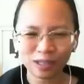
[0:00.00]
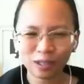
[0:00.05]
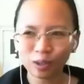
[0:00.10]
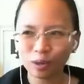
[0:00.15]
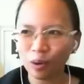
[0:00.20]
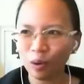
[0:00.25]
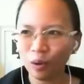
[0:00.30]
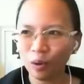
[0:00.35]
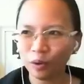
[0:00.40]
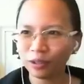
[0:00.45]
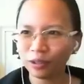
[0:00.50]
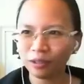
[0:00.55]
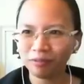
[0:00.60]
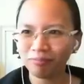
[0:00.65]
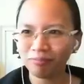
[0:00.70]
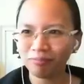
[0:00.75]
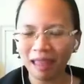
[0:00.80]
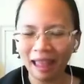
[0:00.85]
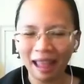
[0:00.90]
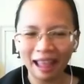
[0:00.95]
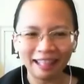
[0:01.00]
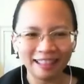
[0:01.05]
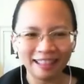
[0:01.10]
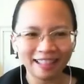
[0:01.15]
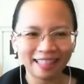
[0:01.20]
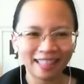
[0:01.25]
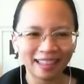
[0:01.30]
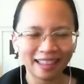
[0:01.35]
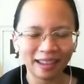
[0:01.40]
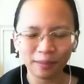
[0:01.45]
called
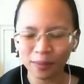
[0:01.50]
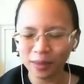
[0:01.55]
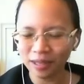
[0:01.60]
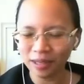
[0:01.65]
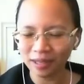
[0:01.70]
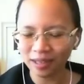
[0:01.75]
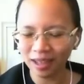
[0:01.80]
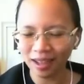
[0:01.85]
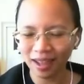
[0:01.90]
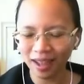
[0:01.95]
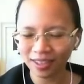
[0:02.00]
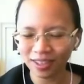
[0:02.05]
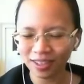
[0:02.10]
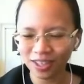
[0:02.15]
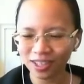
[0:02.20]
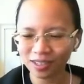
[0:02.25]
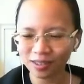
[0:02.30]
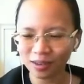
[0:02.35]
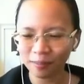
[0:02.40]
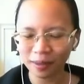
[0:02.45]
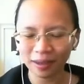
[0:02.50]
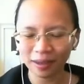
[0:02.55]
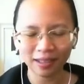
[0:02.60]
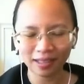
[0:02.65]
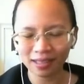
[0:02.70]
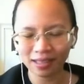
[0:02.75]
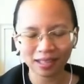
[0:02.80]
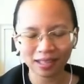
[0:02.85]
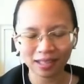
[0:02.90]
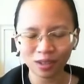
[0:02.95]
anything. I just remember
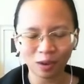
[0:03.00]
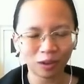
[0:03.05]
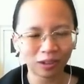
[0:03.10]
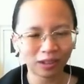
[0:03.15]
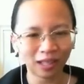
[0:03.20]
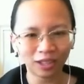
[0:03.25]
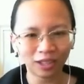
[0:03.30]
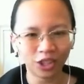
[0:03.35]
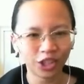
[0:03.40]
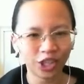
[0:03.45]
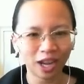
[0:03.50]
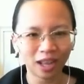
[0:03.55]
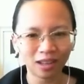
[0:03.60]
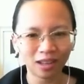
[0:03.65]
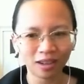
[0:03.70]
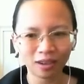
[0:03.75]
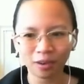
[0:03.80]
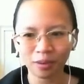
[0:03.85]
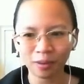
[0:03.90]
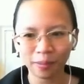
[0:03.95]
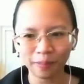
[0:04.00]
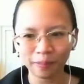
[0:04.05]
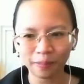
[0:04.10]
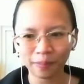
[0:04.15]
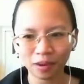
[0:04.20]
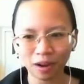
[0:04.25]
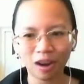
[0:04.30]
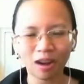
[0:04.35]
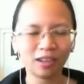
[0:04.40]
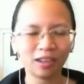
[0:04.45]
it's called Angelicum
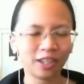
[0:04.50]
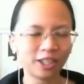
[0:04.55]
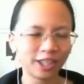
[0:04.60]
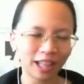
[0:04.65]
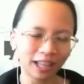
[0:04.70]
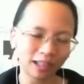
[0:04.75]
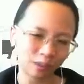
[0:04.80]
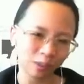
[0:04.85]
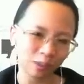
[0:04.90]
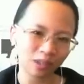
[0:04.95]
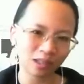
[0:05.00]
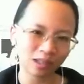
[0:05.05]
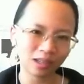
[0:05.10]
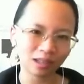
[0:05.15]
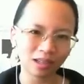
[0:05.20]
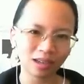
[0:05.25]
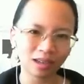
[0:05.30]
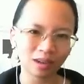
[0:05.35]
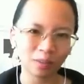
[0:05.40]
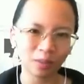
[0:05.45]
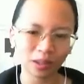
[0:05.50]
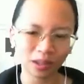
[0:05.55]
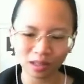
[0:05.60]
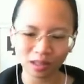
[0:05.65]
College. That was what the